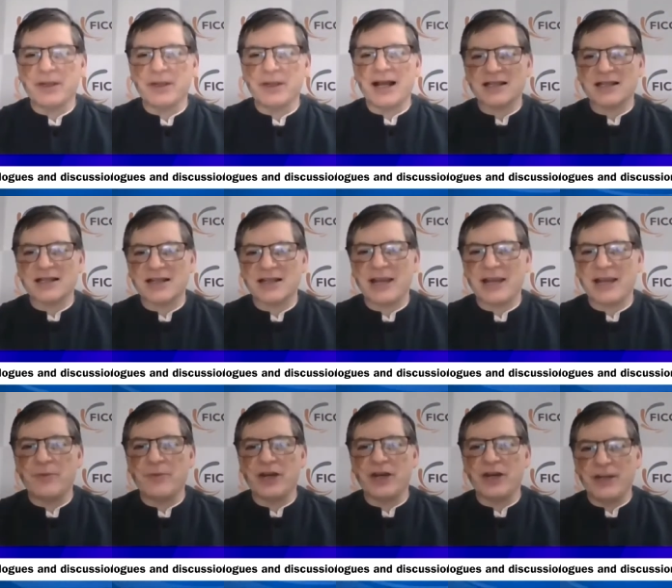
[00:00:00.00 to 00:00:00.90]
last
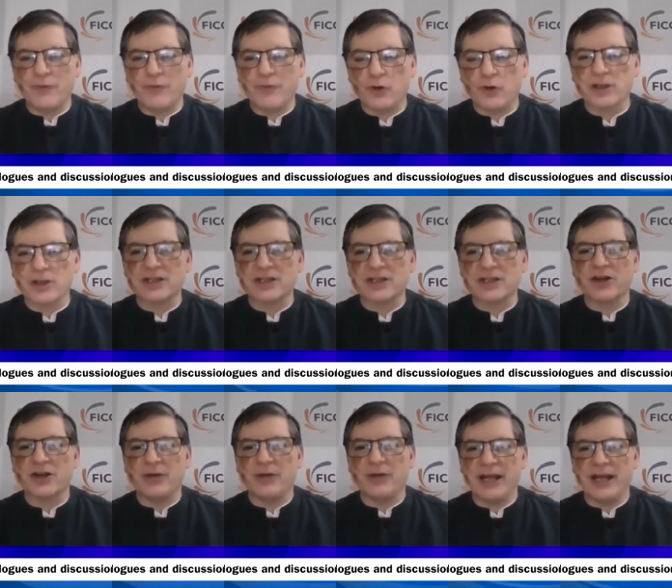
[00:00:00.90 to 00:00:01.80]
time really focused
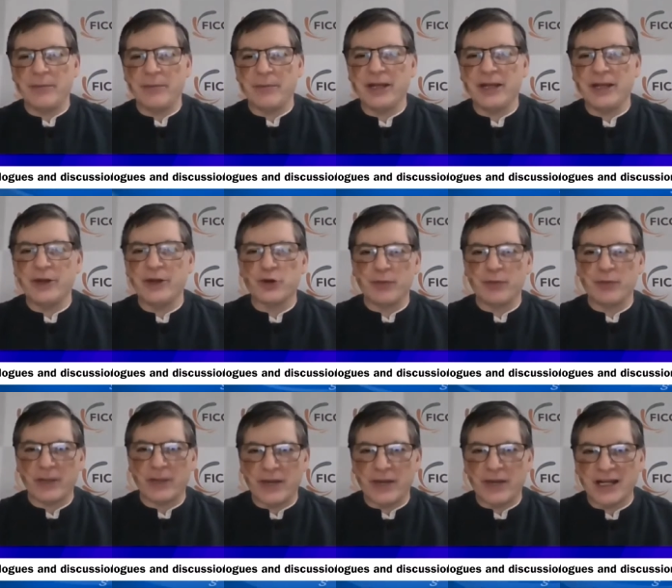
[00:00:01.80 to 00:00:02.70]
on enabling you to
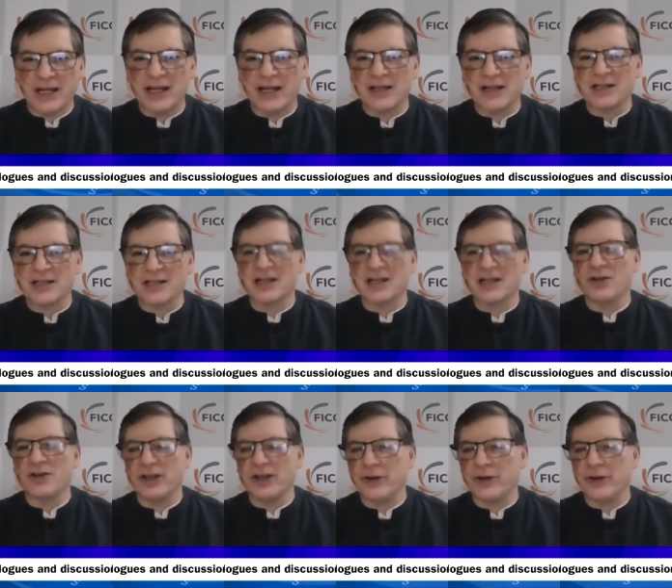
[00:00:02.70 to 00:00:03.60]
make ventilators, and now
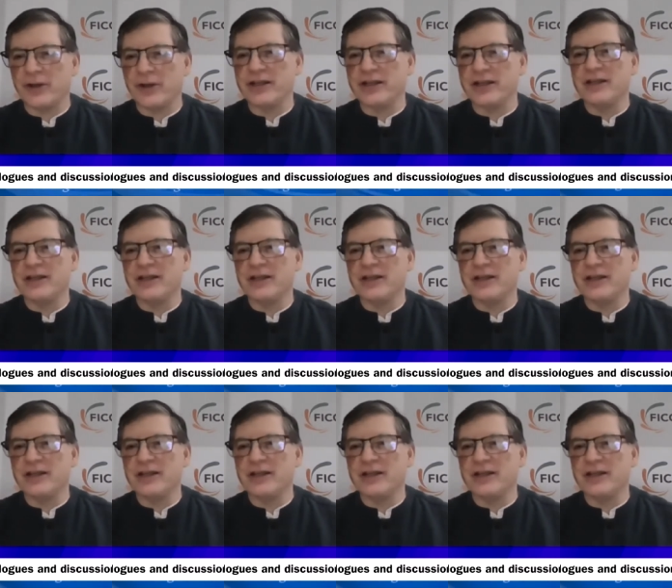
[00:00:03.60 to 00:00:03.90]
that you're